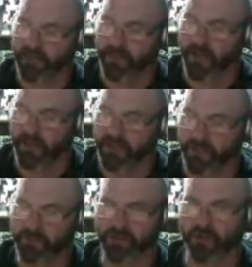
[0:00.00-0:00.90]
page.
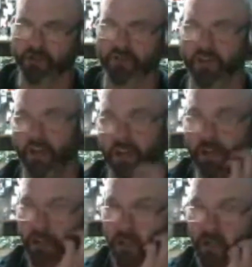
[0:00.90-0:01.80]
And I'm sure
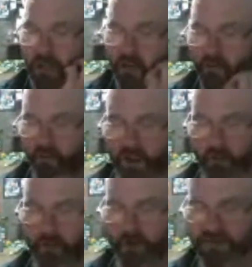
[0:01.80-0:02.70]
Fred
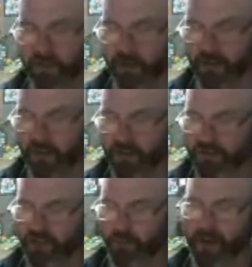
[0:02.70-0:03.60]
will post it on
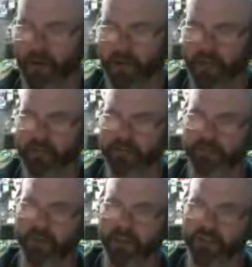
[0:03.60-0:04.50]
Joe
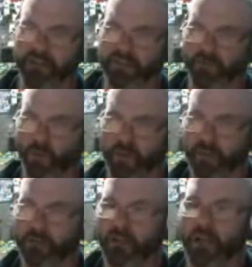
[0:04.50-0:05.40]
Battlelines pages as
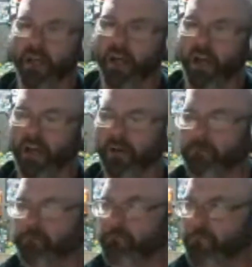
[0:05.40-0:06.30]
well.
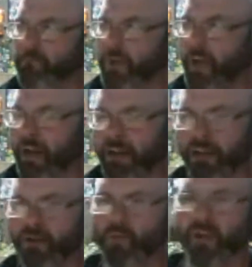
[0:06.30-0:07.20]

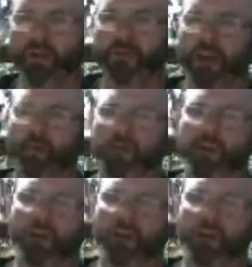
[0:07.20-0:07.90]
Another quick thing I want to talk